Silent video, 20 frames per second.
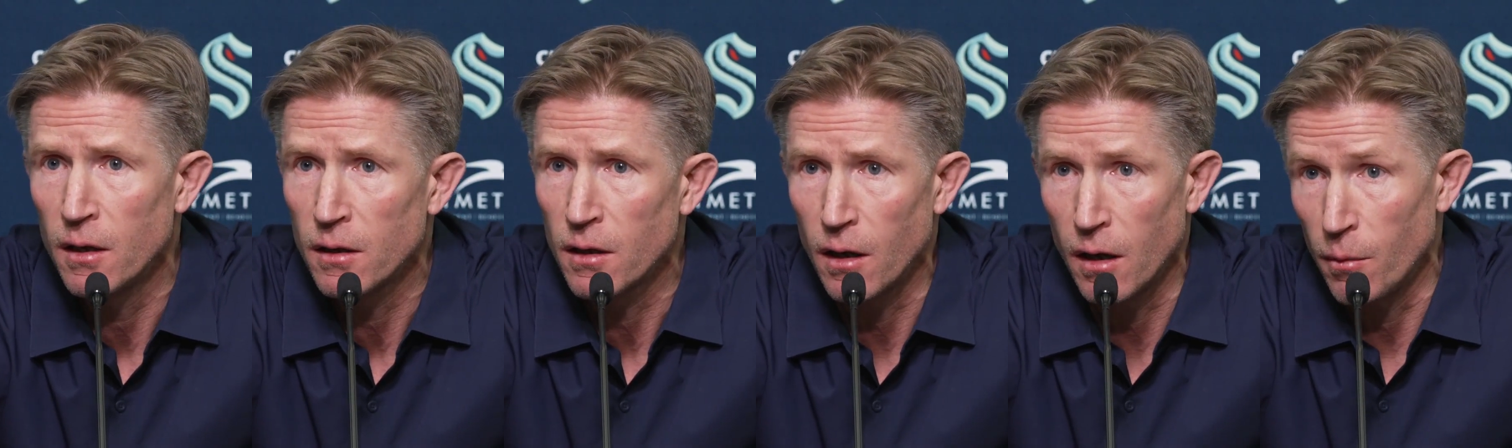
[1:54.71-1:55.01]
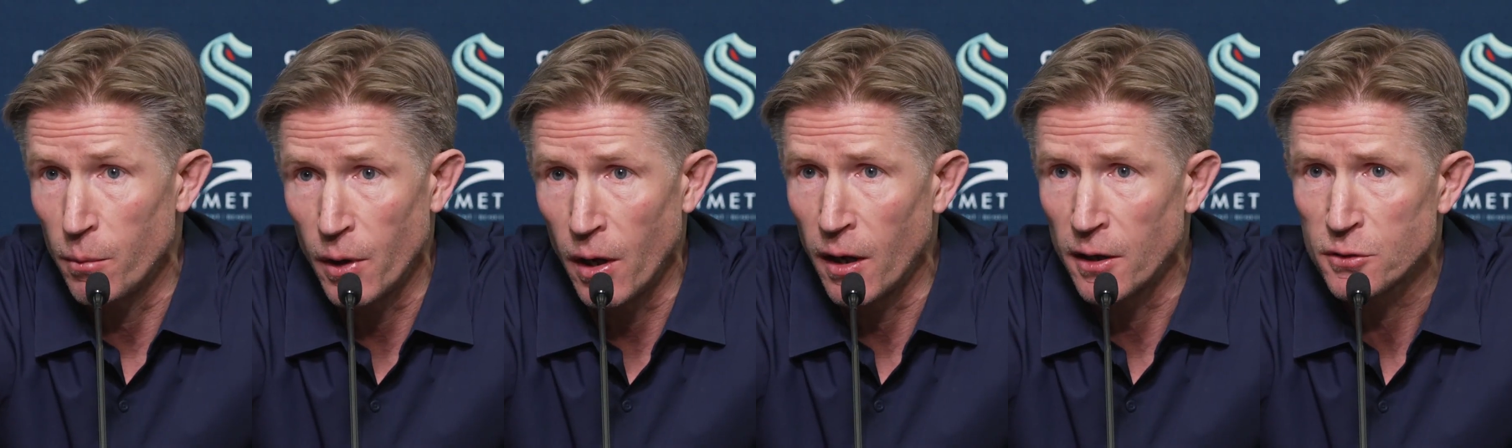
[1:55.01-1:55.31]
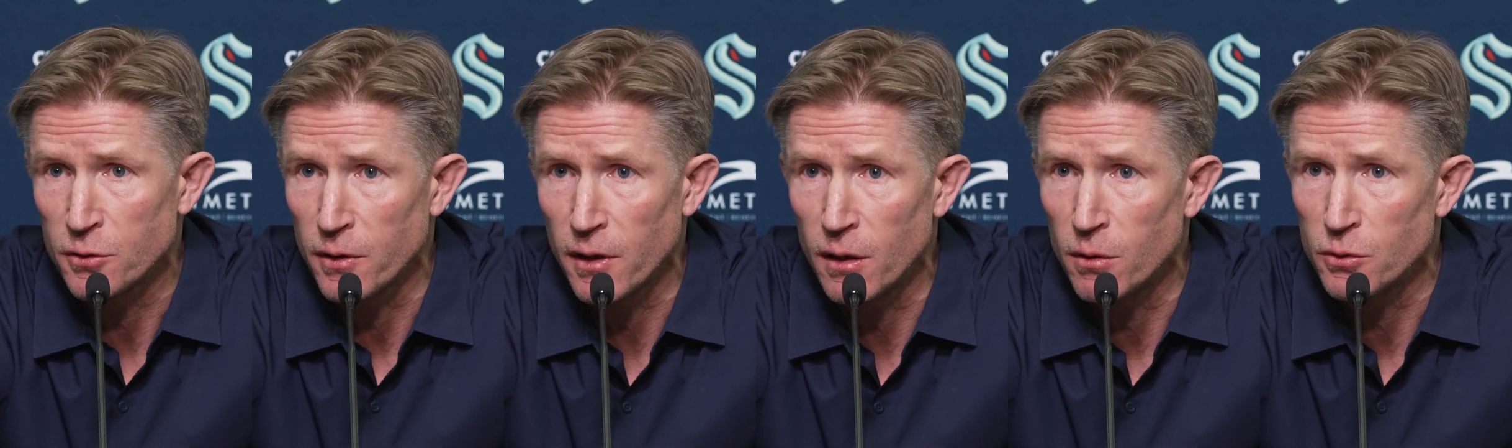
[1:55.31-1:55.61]
I'll be
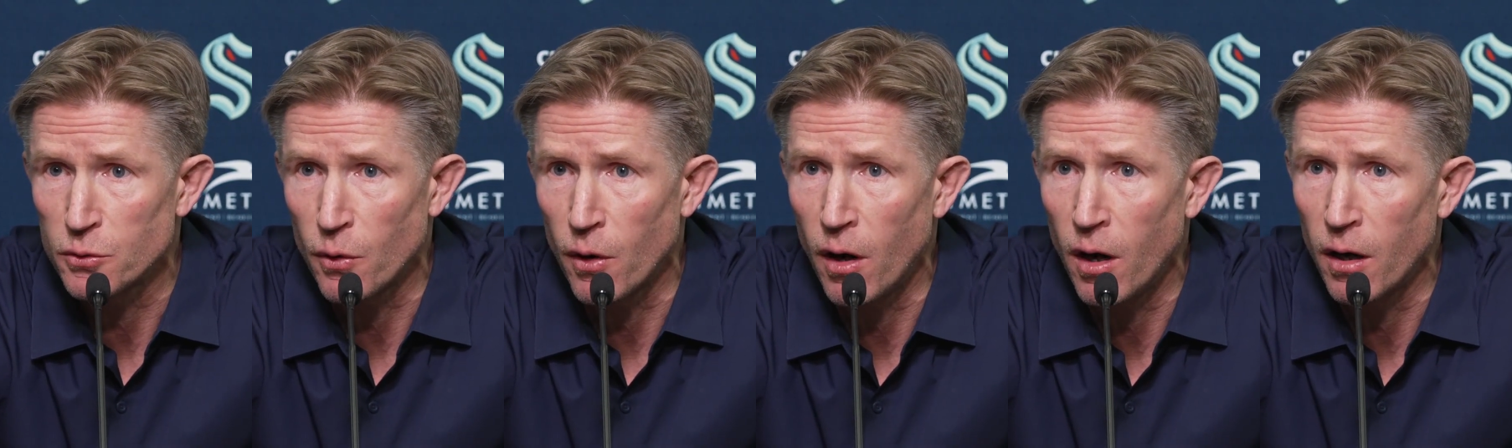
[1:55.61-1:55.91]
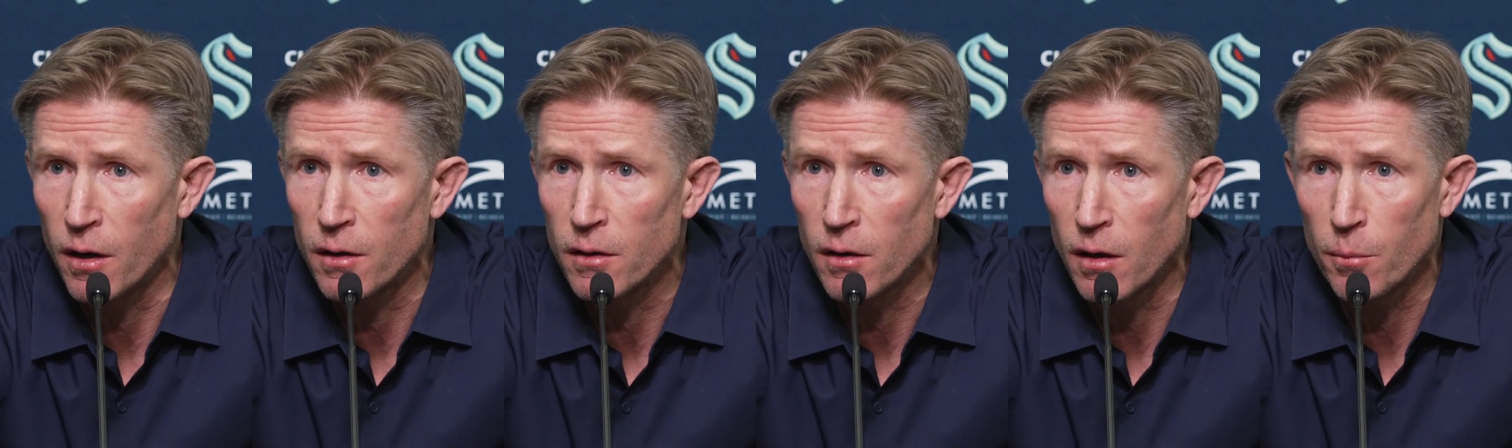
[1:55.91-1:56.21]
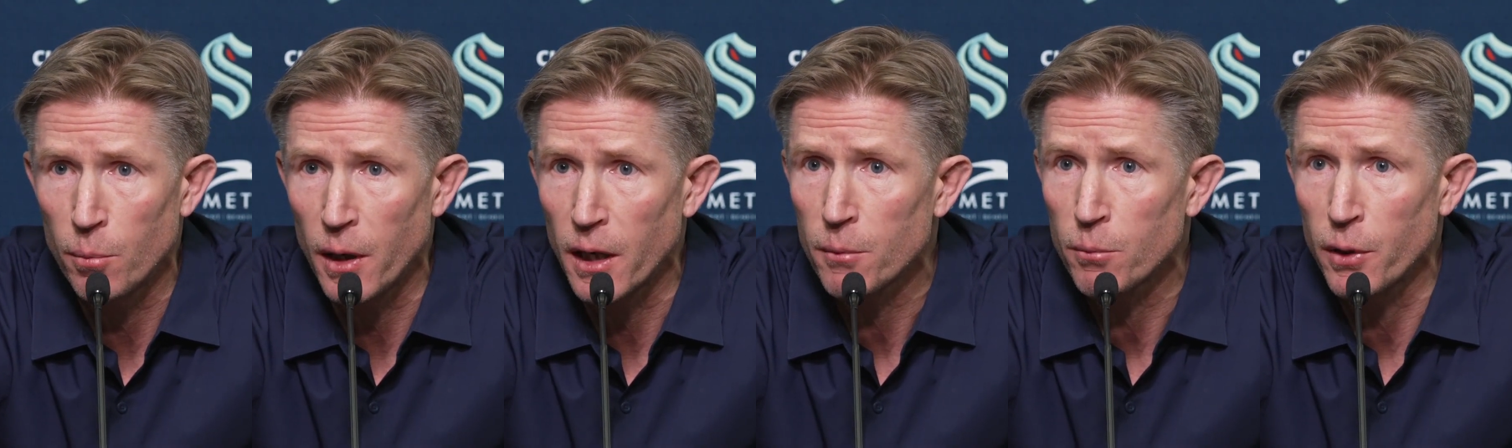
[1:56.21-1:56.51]
honest with you, I was wrong. Our
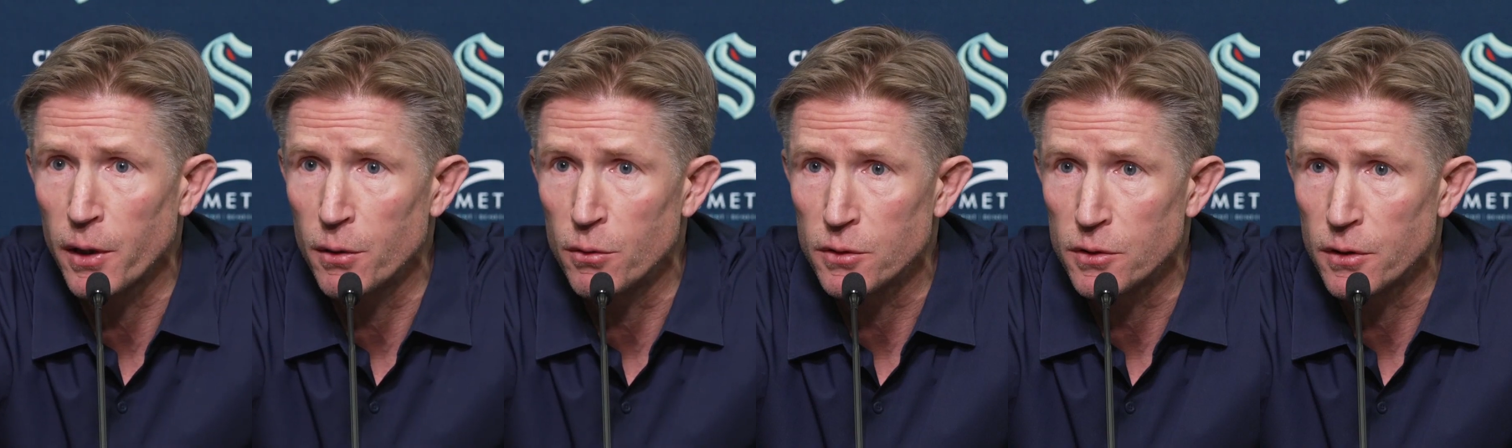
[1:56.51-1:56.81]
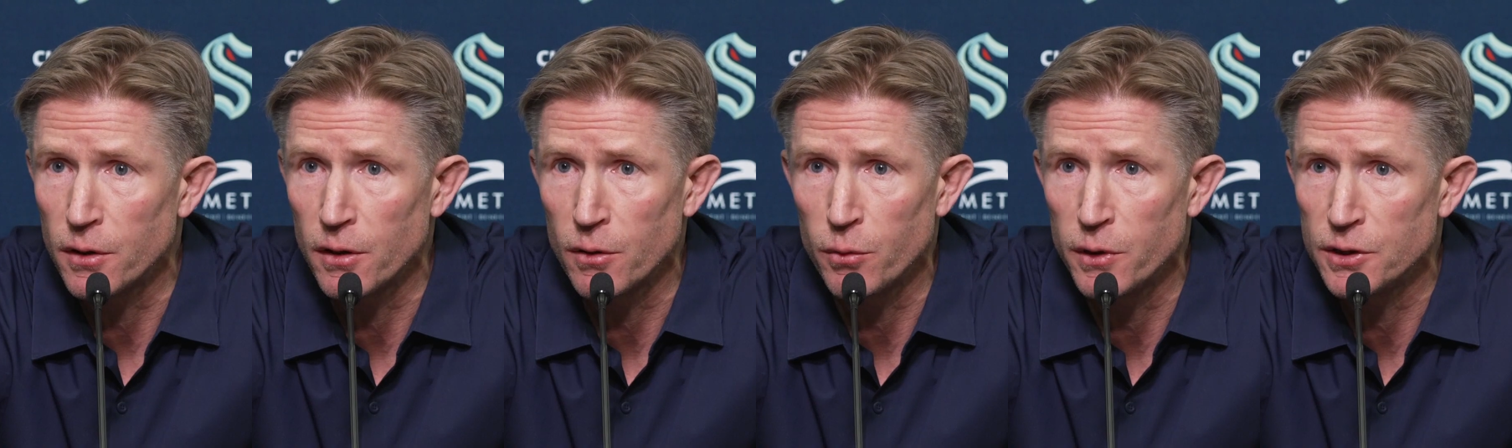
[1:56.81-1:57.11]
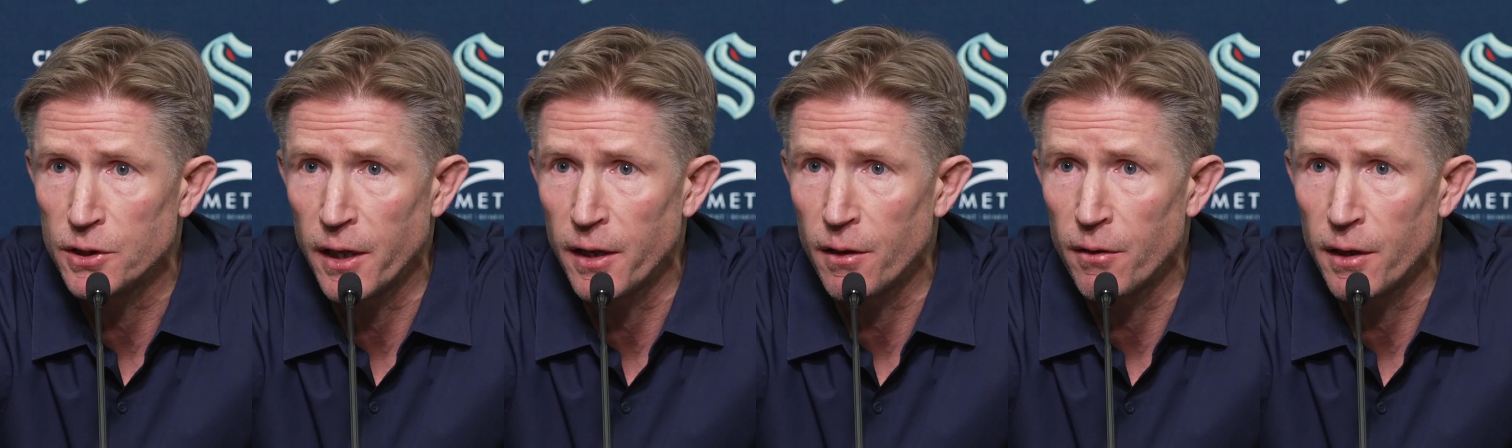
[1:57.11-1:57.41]
puck play was good. We
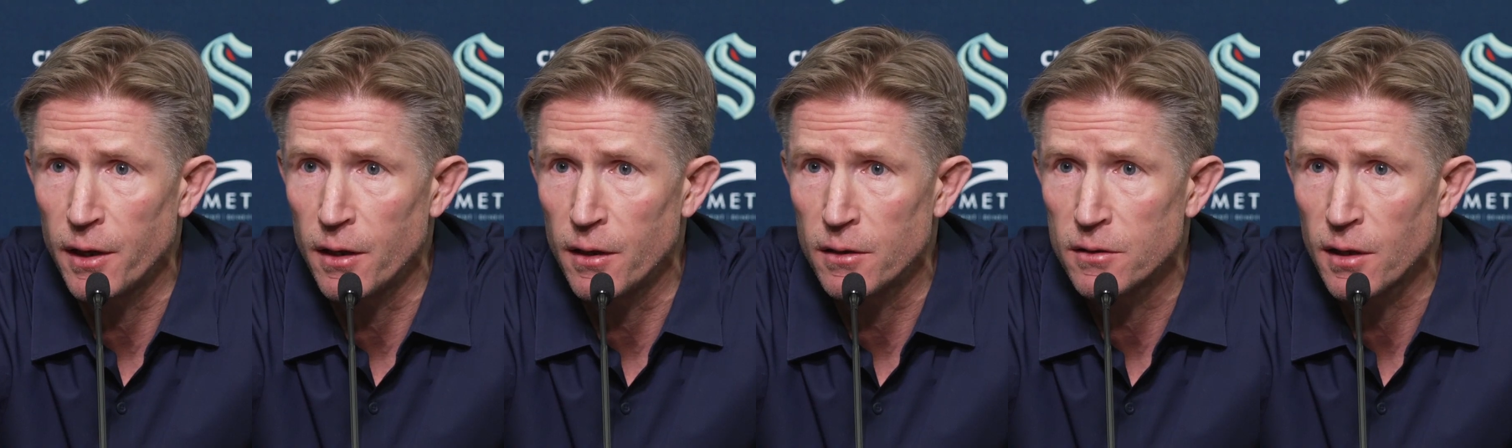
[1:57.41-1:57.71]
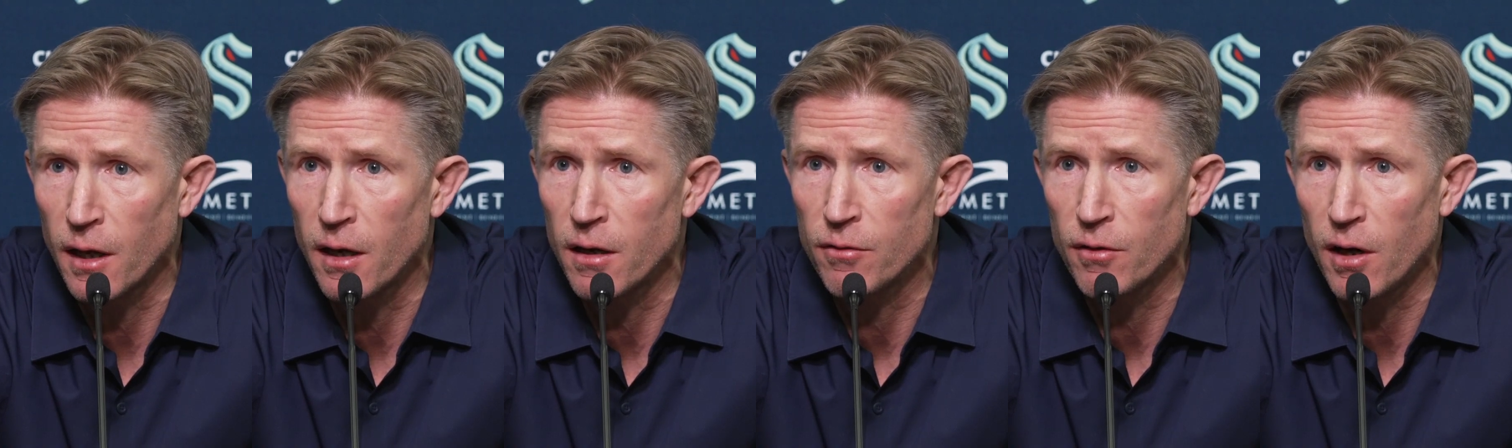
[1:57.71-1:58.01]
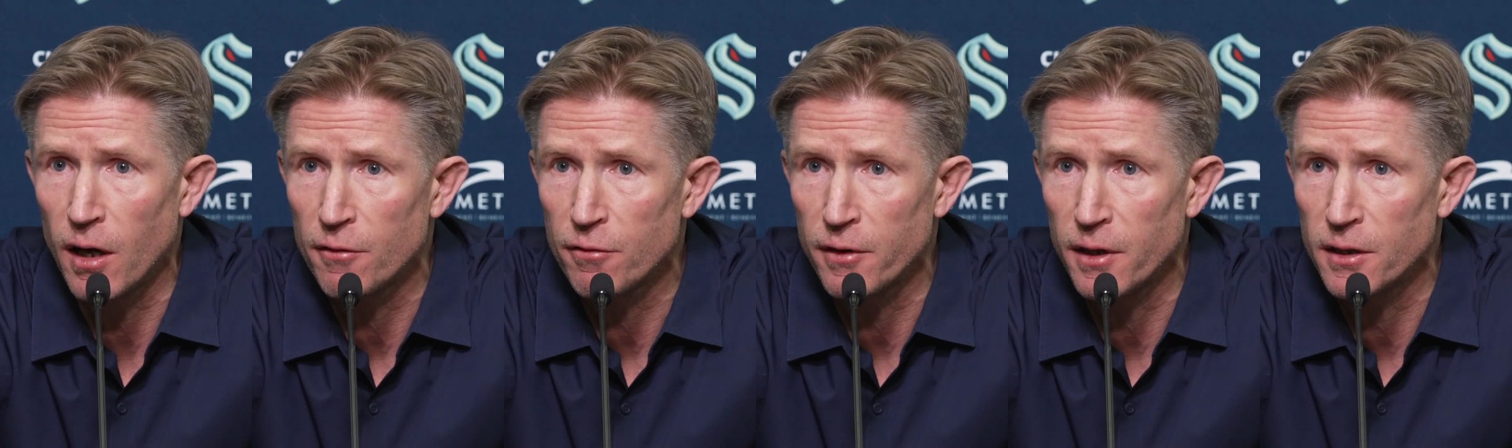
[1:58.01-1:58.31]
generated a ton of
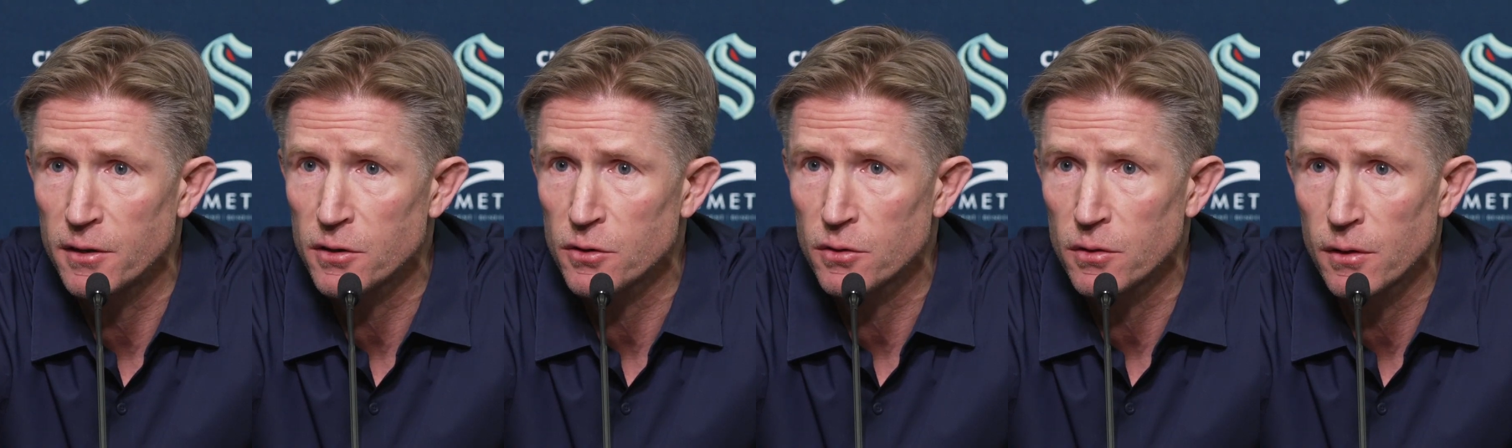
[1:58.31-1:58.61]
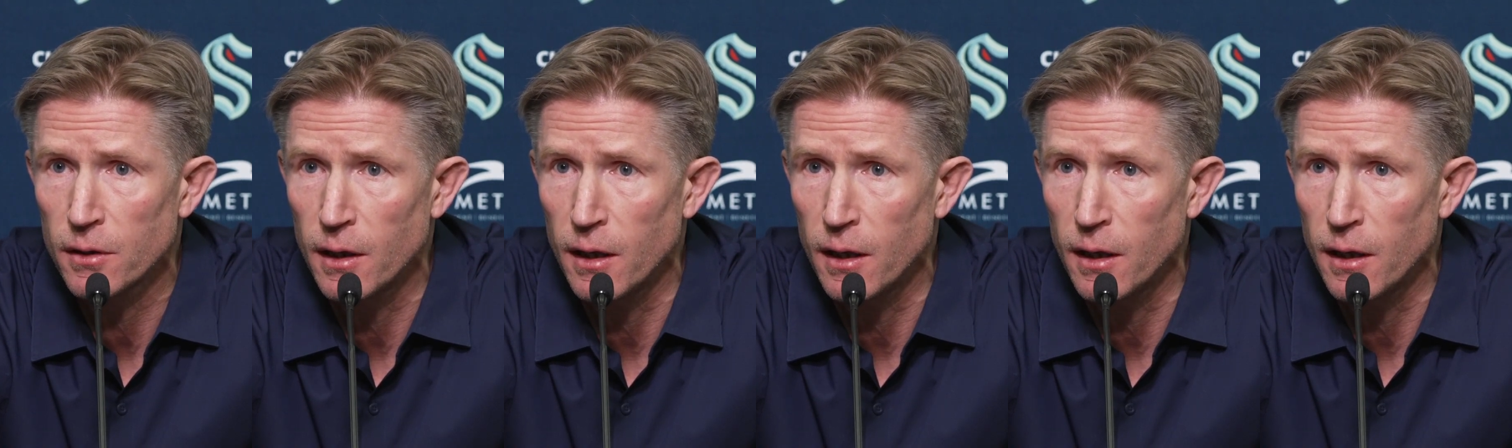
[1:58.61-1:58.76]
offense.